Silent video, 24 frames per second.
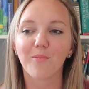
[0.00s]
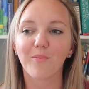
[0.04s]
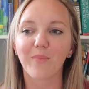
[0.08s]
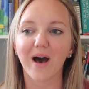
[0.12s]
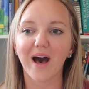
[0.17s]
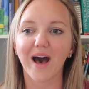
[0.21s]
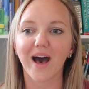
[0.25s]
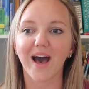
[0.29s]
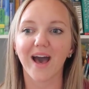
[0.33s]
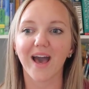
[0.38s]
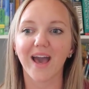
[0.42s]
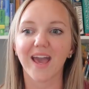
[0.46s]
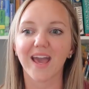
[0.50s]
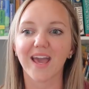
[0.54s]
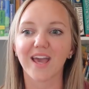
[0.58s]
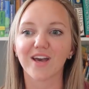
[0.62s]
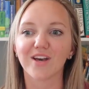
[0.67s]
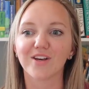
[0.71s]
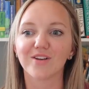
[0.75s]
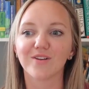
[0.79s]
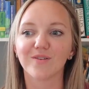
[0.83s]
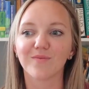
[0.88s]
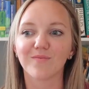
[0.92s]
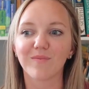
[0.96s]

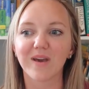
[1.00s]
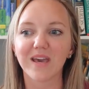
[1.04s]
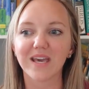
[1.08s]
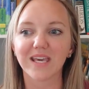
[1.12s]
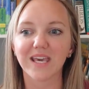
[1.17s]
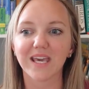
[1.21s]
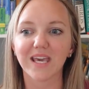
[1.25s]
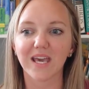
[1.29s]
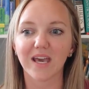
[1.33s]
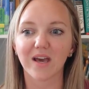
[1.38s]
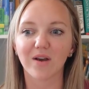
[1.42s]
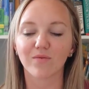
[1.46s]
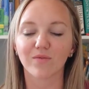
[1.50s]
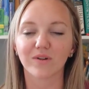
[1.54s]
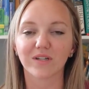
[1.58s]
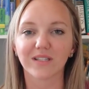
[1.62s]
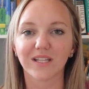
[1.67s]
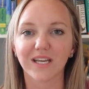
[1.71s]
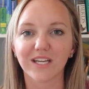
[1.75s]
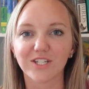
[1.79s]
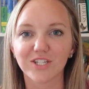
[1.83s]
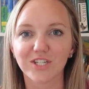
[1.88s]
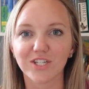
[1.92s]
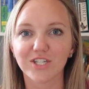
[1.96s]
by making it
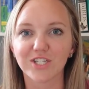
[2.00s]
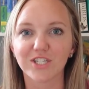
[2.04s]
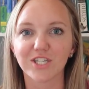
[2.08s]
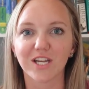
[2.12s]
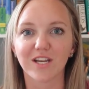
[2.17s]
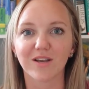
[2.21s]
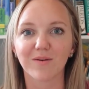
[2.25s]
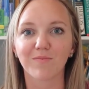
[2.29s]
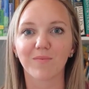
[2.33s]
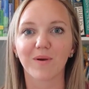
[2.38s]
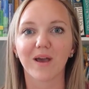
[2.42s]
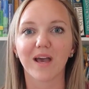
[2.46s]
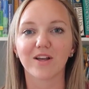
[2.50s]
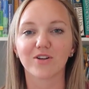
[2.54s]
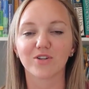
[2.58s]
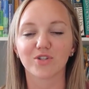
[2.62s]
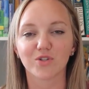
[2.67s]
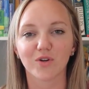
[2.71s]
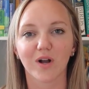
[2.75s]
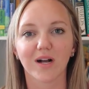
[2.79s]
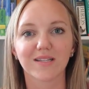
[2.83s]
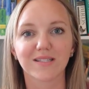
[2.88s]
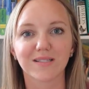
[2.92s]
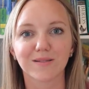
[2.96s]
relationship and
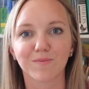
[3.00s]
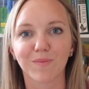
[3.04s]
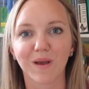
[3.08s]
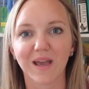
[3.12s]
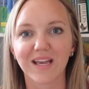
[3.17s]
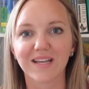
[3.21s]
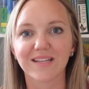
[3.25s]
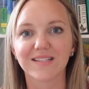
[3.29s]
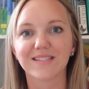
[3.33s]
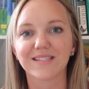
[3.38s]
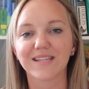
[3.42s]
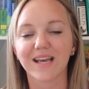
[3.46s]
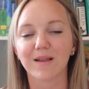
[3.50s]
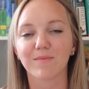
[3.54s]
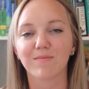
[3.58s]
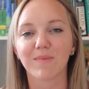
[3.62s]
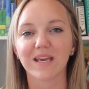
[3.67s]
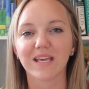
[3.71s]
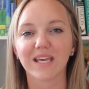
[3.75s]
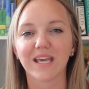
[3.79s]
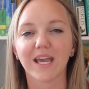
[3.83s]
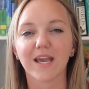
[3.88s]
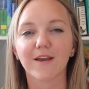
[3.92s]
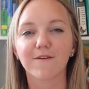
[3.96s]
trust based and
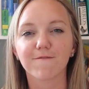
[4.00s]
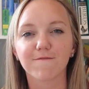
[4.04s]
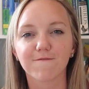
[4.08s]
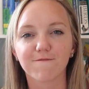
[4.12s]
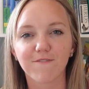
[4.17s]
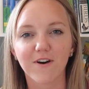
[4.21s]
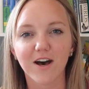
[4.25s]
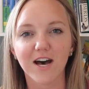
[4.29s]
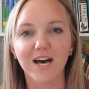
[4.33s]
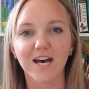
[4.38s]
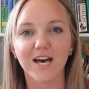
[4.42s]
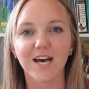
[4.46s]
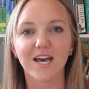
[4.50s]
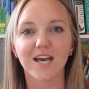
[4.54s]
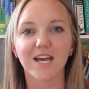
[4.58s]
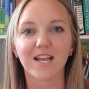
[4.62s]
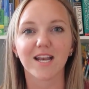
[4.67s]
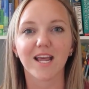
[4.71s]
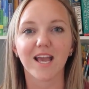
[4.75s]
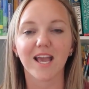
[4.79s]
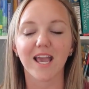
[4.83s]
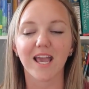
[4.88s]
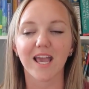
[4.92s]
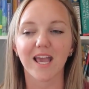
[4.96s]
making it fun
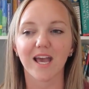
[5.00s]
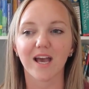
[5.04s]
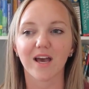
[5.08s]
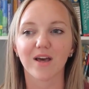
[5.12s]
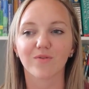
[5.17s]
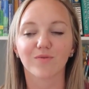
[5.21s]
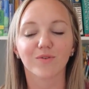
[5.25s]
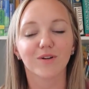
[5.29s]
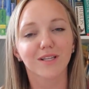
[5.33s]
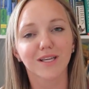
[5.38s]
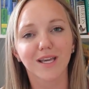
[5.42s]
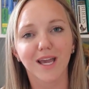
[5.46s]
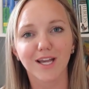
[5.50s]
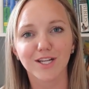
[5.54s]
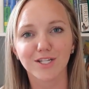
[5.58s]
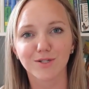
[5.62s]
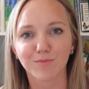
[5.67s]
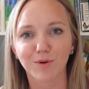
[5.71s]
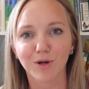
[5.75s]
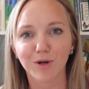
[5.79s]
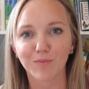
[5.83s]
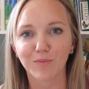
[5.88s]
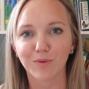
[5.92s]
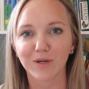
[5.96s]
and really age
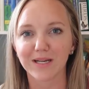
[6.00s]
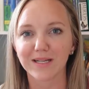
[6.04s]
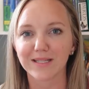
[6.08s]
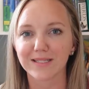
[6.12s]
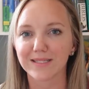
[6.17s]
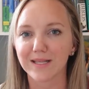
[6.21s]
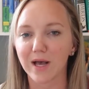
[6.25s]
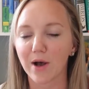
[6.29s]
appropriate.